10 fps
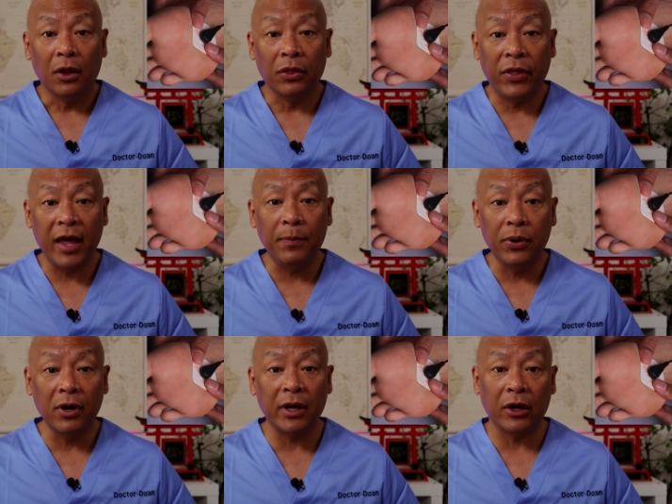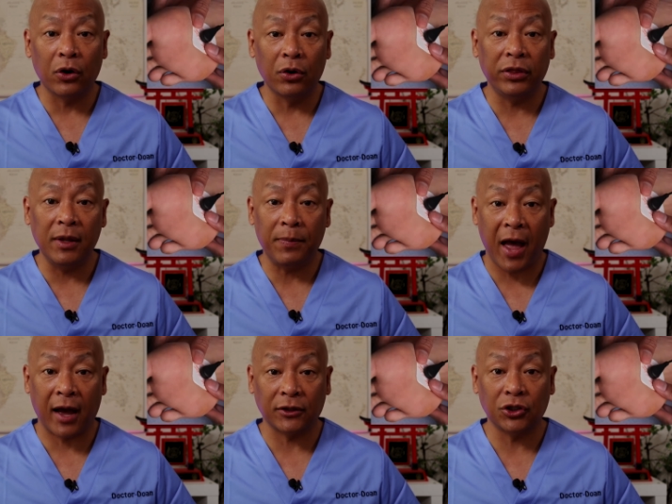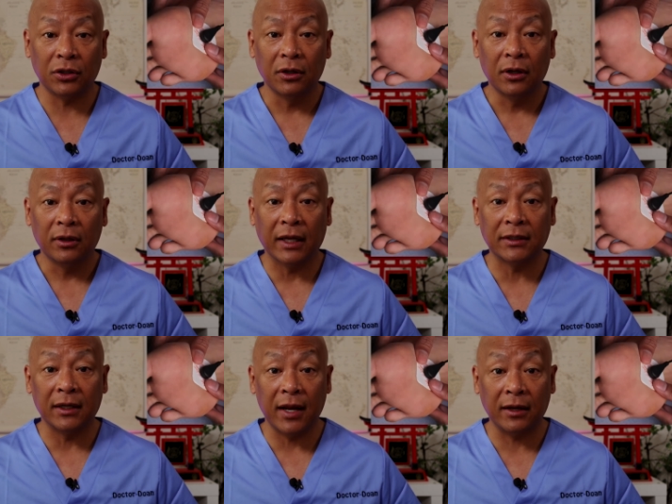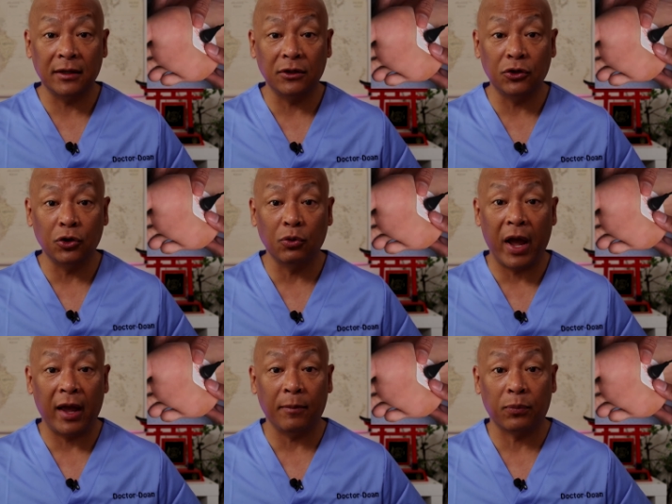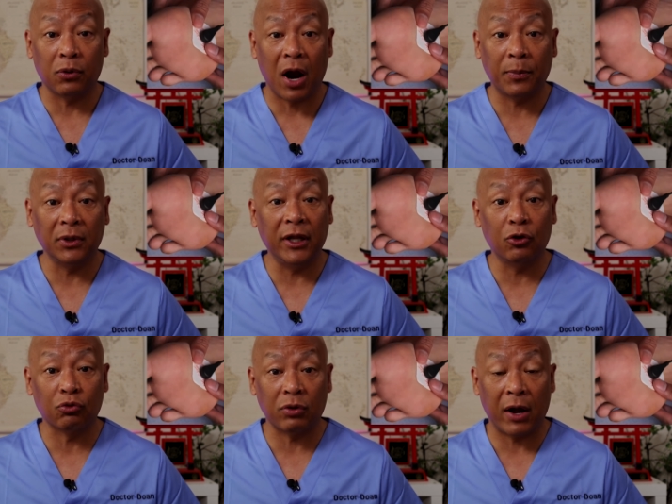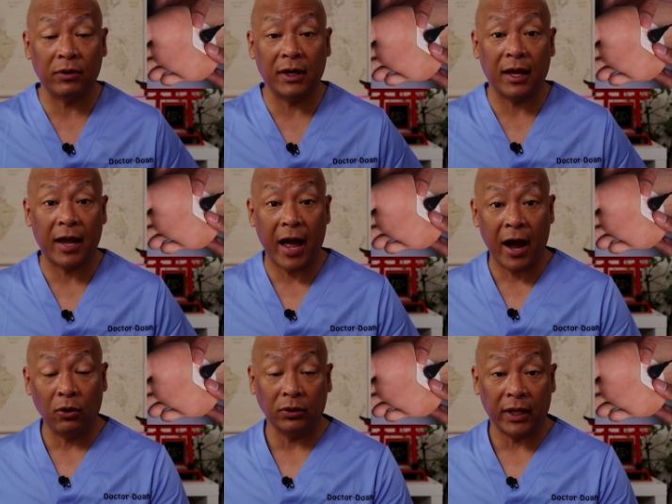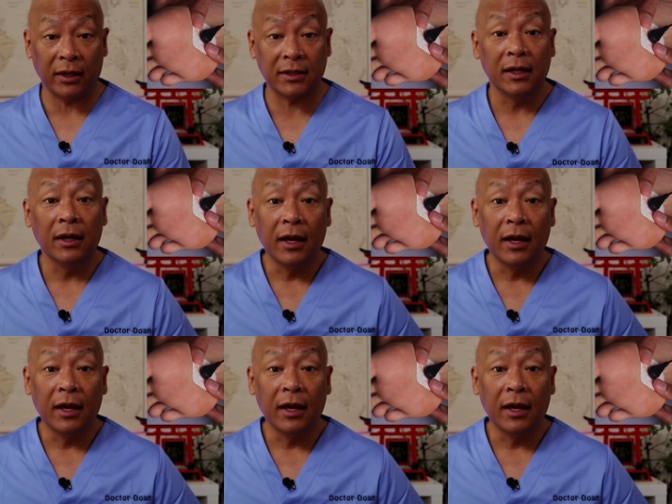They put an earthing patch that's connected to a properly grounded outlet